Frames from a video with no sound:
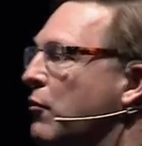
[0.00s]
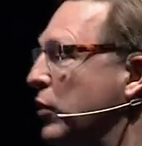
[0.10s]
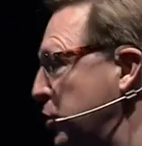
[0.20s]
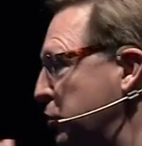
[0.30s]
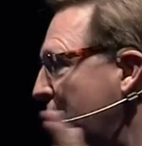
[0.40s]

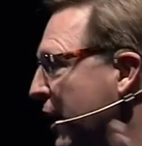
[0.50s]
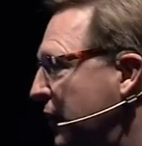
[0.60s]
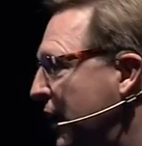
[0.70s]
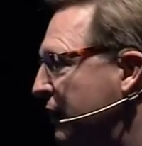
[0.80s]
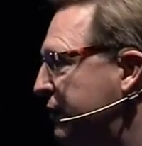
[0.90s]
which is why you
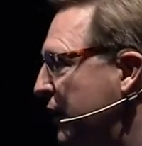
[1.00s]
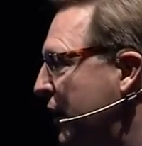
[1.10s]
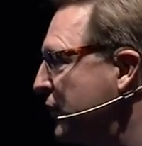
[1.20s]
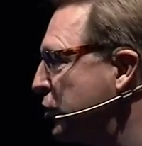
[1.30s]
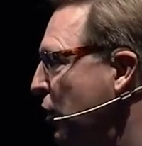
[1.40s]
need a,
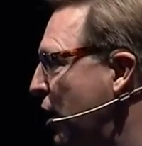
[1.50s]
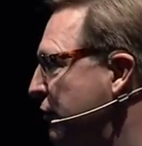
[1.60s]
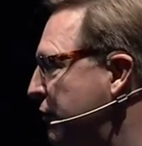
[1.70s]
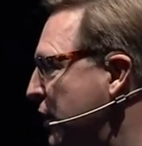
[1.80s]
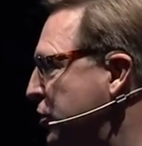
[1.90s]
a strong
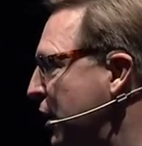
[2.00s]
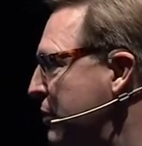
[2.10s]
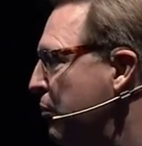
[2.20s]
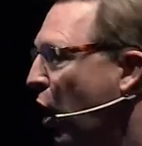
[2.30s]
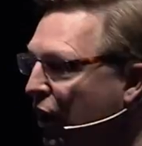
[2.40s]
functioning
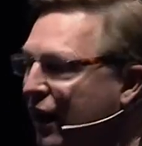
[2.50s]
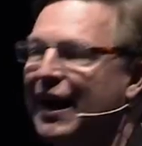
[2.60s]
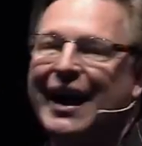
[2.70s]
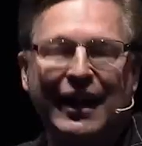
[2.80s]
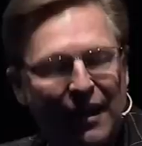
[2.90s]

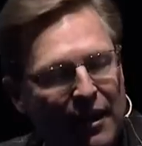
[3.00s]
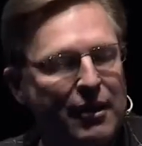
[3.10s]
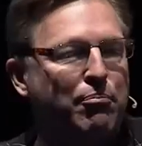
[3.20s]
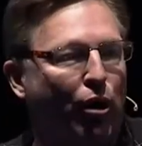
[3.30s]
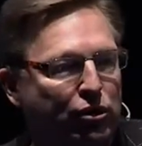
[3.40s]
marketing
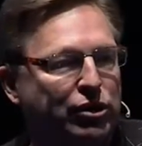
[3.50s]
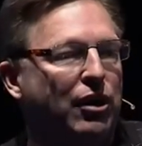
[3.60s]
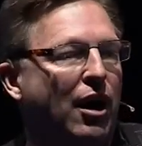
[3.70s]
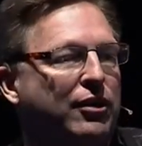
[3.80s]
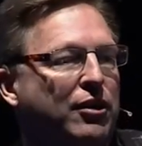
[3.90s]
person
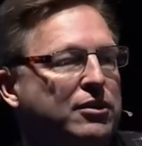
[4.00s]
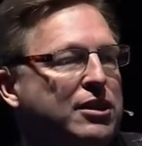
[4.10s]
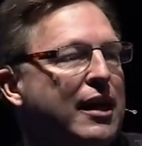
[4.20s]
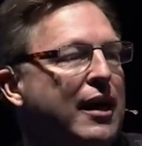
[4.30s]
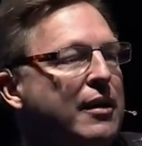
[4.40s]
on your
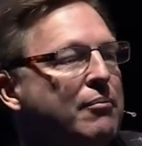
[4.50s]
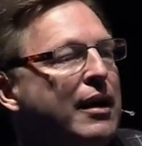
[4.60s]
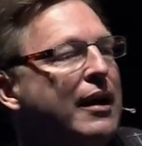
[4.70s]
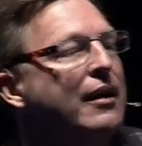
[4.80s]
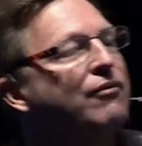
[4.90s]
team,
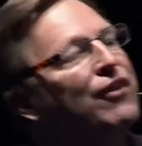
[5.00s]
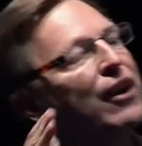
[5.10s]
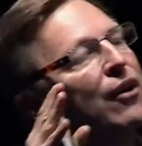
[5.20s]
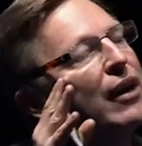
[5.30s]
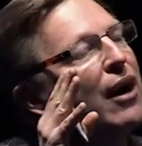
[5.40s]

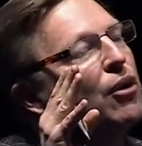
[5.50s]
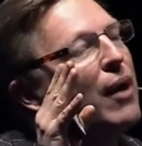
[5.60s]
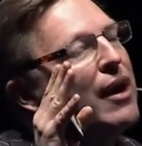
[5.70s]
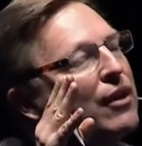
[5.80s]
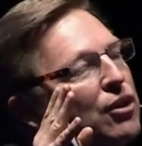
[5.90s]
figuring out a
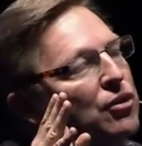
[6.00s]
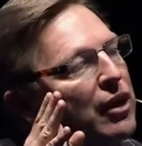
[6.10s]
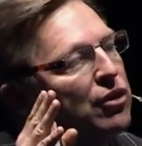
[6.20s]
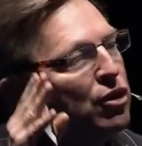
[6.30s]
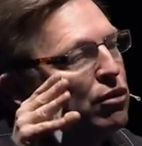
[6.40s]
way that you
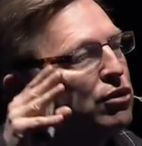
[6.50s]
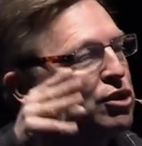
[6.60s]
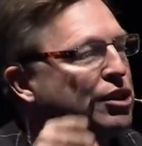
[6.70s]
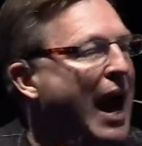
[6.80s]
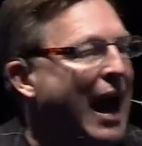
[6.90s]
can
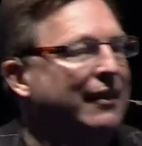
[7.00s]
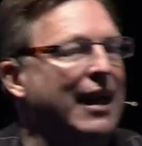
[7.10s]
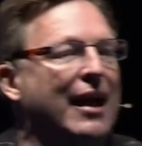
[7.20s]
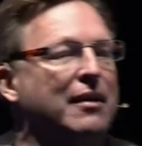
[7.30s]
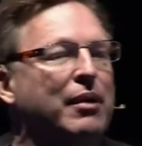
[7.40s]
newsjack
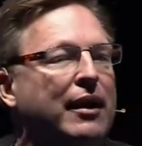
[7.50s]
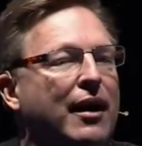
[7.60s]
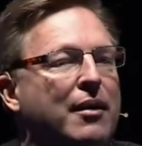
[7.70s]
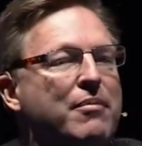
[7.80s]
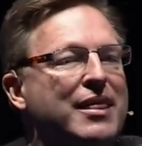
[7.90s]
that and
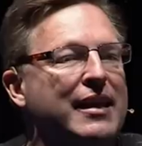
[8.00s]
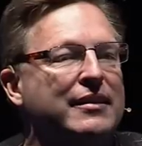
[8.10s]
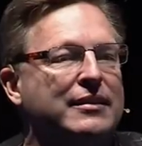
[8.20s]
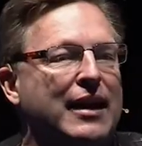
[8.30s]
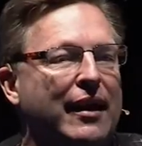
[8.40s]
become the
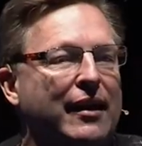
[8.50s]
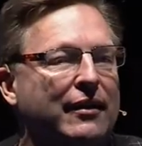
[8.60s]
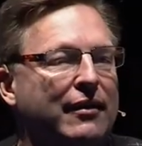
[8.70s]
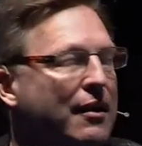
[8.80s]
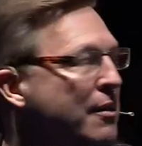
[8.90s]

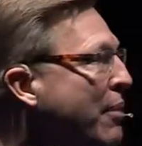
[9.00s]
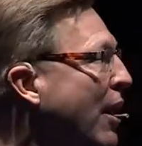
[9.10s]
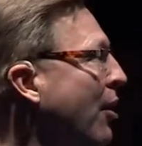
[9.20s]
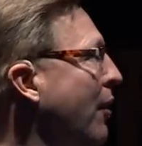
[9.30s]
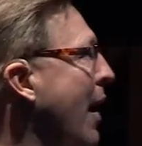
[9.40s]
second
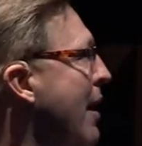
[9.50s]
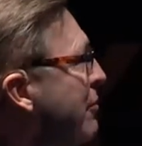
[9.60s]
paragraph.